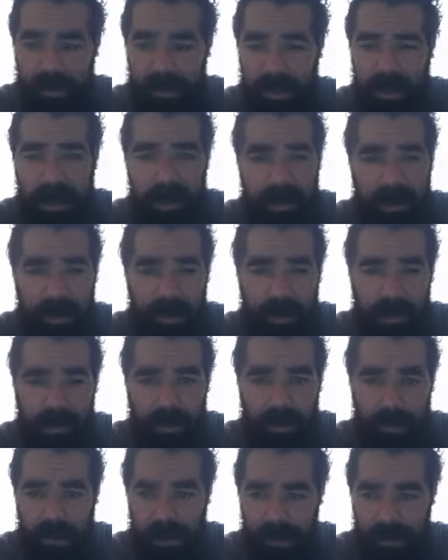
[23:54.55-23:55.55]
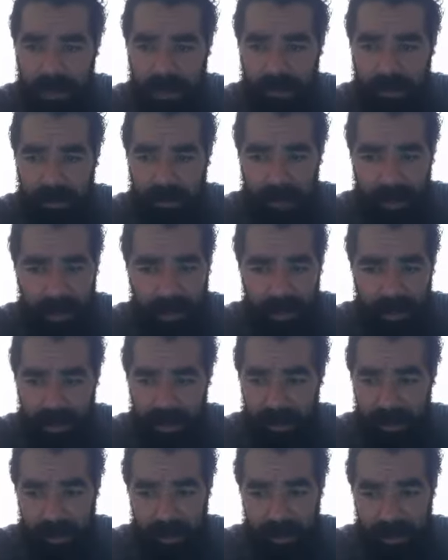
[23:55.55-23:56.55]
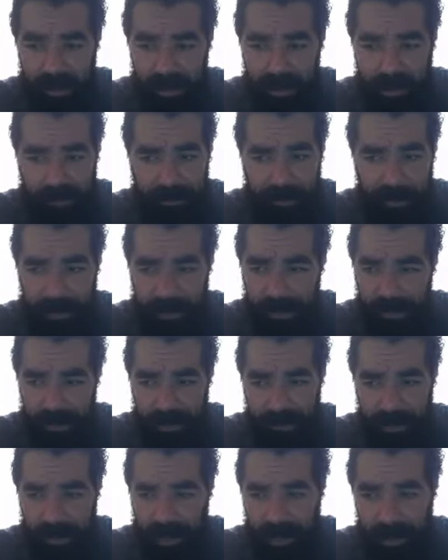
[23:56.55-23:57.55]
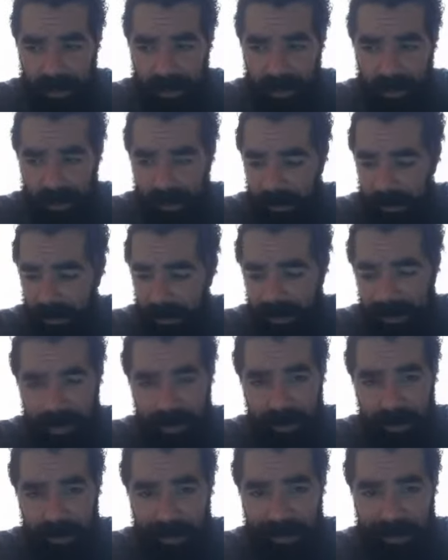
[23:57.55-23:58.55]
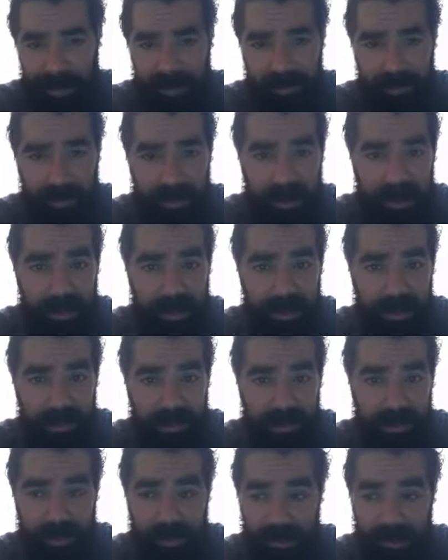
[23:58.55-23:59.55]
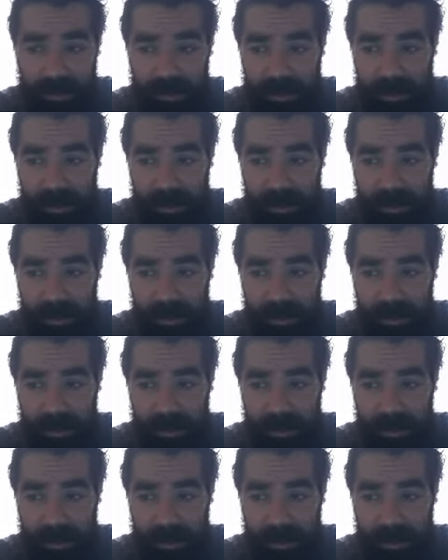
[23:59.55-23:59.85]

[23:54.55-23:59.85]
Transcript: Thank you, neighbor lady. That fucking heat pad. I told my parents, I was like, we're going to have to buy this shit from her.